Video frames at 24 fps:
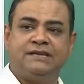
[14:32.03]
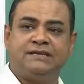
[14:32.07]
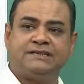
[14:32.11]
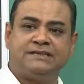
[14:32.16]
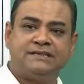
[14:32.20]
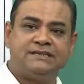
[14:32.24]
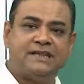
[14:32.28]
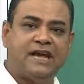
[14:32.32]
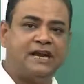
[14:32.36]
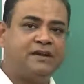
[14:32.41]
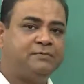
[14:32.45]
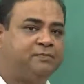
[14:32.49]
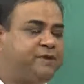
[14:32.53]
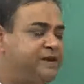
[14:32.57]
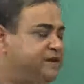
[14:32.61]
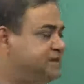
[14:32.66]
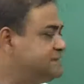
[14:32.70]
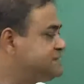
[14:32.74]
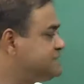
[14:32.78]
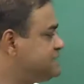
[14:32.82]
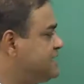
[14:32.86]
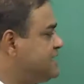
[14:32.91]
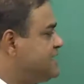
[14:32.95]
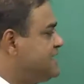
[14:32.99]
So, that
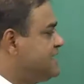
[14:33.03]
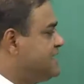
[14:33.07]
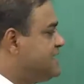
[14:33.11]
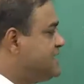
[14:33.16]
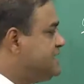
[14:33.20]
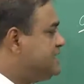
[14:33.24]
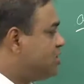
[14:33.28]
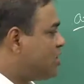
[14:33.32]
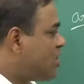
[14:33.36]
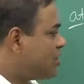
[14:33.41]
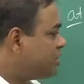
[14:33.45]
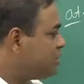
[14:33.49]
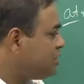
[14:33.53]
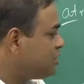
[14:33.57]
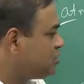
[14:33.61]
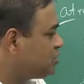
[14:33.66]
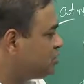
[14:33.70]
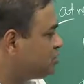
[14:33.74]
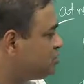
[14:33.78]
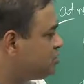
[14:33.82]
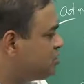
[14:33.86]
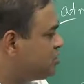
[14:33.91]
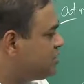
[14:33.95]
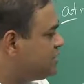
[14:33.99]
means in order
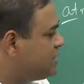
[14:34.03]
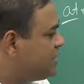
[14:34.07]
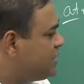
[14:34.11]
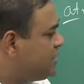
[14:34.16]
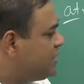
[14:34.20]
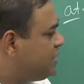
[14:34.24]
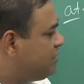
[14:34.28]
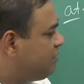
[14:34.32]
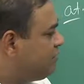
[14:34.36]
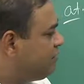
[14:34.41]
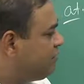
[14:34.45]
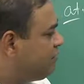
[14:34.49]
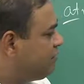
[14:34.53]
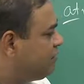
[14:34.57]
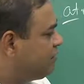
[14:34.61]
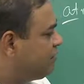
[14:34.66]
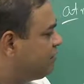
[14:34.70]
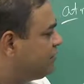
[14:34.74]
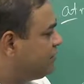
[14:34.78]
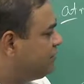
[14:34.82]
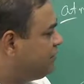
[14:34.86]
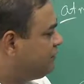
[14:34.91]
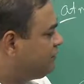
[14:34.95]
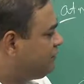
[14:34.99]
to
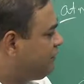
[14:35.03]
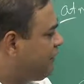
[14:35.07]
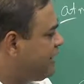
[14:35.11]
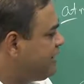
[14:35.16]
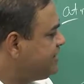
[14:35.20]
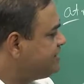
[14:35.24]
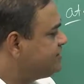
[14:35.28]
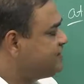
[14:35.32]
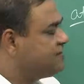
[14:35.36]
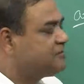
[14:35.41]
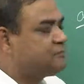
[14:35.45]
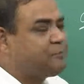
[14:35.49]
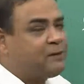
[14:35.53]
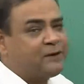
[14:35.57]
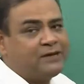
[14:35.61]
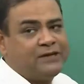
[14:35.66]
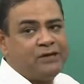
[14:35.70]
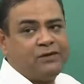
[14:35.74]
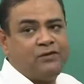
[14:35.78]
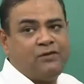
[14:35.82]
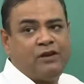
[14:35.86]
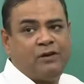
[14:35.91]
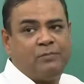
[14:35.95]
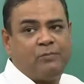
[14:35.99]
define this
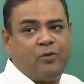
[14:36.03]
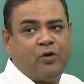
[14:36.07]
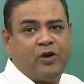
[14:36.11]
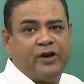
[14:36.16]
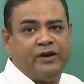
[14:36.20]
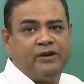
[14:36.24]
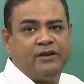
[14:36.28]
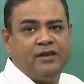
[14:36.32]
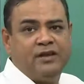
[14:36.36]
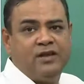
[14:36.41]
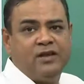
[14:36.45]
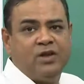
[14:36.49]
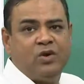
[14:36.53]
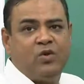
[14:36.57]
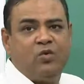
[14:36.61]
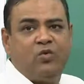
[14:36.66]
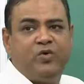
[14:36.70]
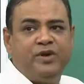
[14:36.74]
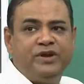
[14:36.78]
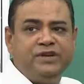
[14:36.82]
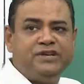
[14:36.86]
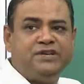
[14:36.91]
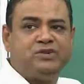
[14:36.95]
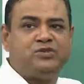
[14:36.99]
particular point,
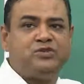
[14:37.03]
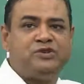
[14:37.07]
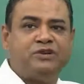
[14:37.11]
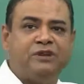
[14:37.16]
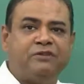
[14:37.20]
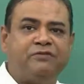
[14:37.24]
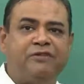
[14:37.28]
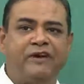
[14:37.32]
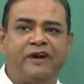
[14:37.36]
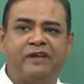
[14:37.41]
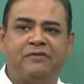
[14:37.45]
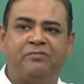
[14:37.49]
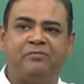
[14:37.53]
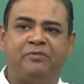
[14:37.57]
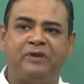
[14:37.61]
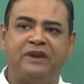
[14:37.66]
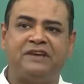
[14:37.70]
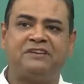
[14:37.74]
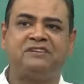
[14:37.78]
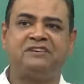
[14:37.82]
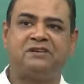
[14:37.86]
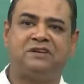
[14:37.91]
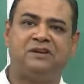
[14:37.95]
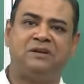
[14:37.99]
we need to define
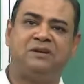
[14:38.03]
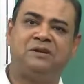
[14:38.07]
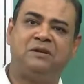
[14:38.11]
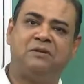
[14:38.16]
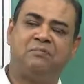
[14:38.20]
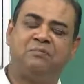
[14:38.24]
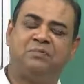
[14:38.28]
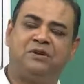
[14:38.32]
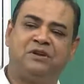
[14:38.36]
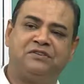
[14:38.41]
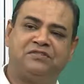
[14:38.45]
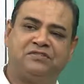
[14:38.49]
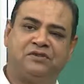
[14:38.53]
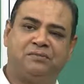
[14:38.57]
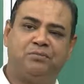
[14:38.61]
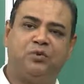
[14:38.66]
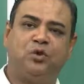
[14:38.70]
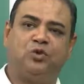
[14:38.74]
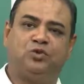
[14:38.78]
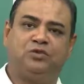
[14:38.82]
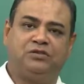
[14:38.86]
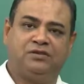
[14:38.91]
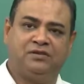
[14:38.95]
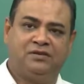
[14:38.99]
pressure and temperature
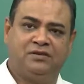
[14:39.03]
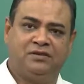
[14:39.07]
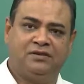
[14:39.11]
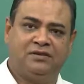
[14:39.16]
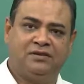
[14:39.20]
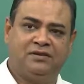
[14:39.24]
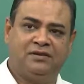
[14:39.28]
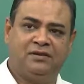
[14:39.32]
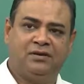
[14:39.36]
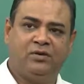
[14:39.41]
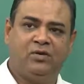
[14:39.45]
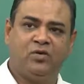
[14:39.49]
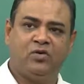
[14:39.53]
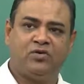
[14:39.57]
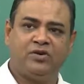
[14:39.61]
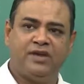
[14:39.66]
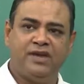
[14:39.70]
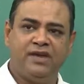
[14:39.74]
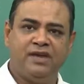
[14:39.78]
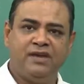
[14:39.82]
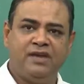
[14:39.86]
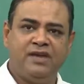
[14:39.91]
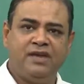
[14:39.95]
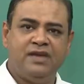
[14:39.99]
both.
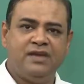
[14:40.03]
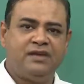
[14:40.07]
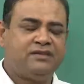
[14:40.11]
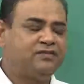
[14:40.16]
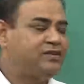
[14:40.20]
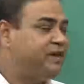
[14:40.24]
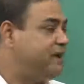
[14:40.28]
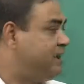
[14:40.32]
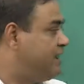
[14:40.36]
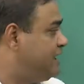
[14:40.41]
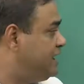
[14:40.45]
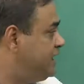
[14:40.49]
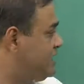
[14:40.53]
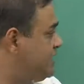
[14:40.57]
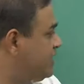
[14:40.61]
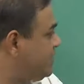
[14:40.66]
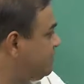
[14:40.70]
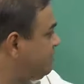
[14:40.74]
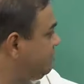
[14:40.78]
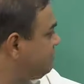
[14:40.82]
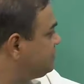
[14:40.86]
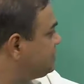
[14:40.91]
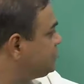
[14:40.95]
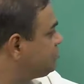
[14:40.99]
Okay. So,
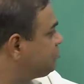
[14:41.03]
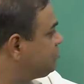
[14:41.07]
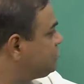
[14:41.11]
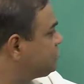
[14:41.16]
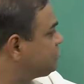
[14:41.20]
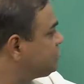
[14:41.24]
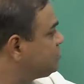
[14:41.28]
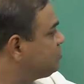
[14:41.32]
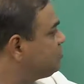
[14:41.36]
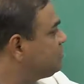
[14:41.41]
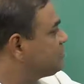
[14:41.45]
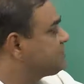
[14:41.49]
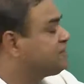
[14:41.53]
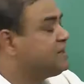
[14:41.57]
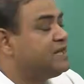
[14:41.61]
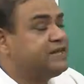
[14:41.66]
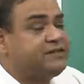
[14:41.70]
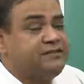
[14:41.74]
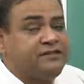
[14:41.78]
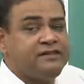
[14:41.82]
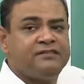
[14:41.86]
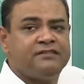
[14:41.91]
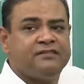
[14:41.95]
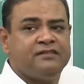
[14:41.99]
here situation was
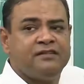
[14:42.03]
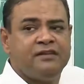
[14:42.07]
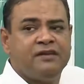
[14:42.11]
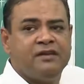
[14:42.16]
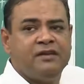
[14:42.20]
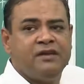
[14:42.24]
like this.